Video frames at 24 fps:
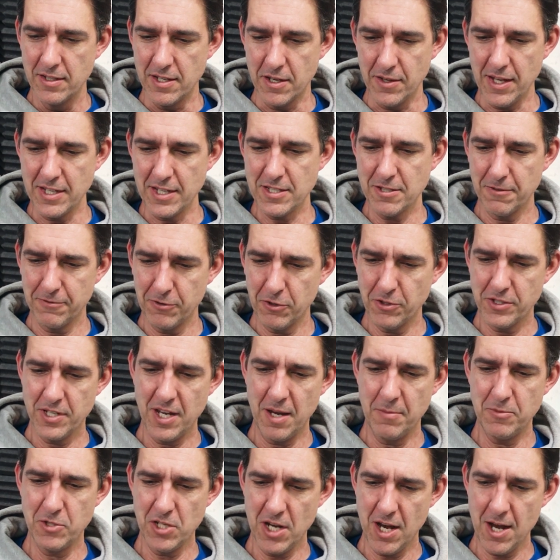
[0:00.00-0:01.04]
Now that's a
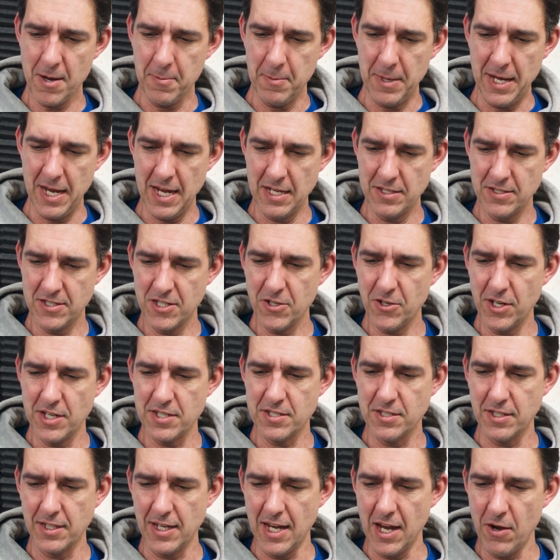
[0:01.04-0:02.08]
full-time job, man.
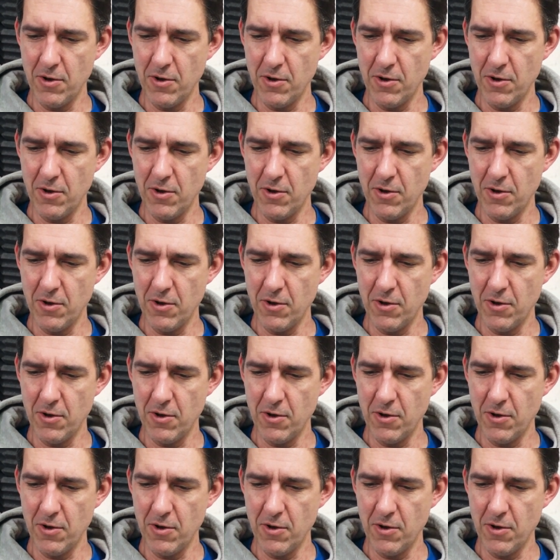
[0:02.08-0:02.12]
Seriously,